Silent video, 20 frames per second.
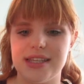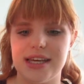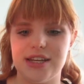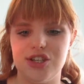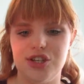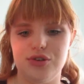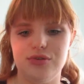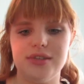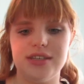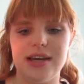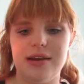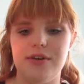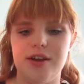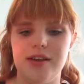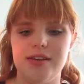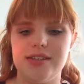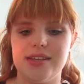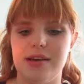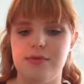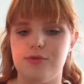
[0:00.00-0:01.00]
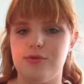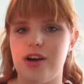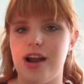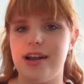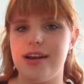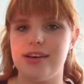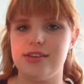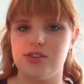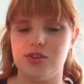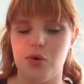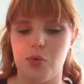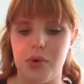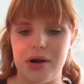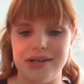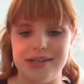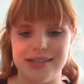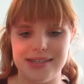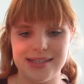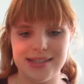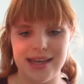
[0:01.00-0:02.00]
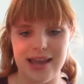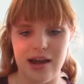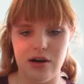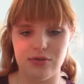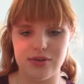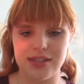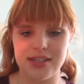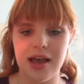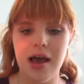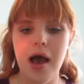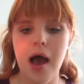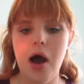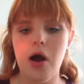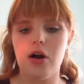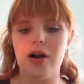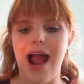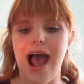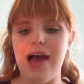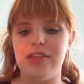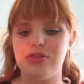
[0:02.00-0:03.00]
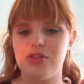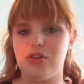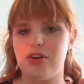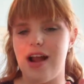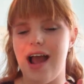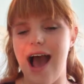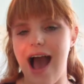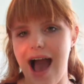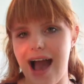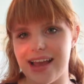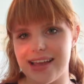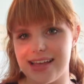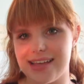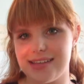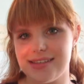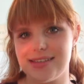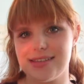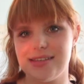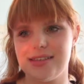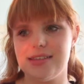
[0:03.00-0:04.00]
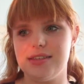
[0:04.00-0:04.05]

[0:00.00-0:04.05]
that Tuesdays and Fridays are when discounts are at their highest.